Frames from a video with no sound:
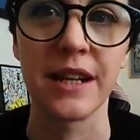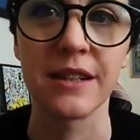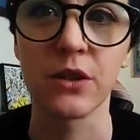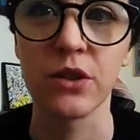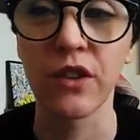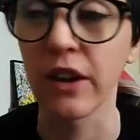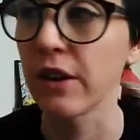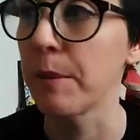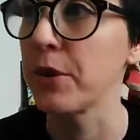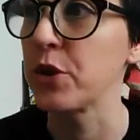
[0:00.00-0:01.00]
So you've
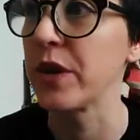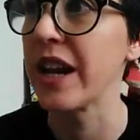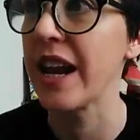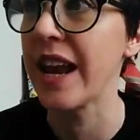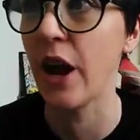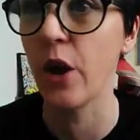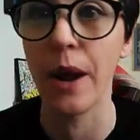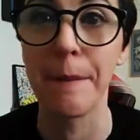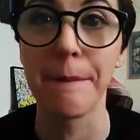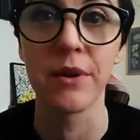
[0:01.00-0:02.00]
got between now
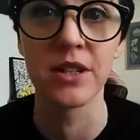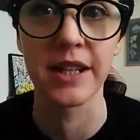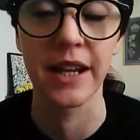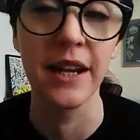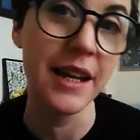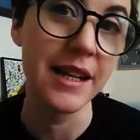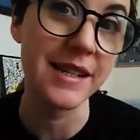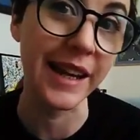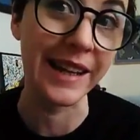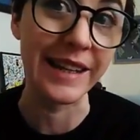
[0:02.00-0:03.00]
and Monday
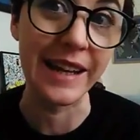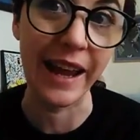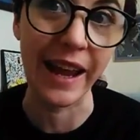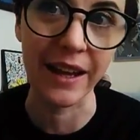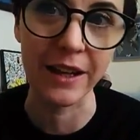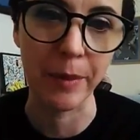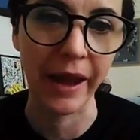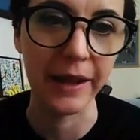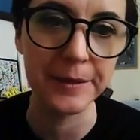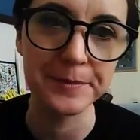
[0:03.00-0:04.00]
to get in ahead of the
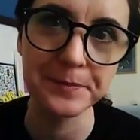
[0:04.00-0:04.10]
pack.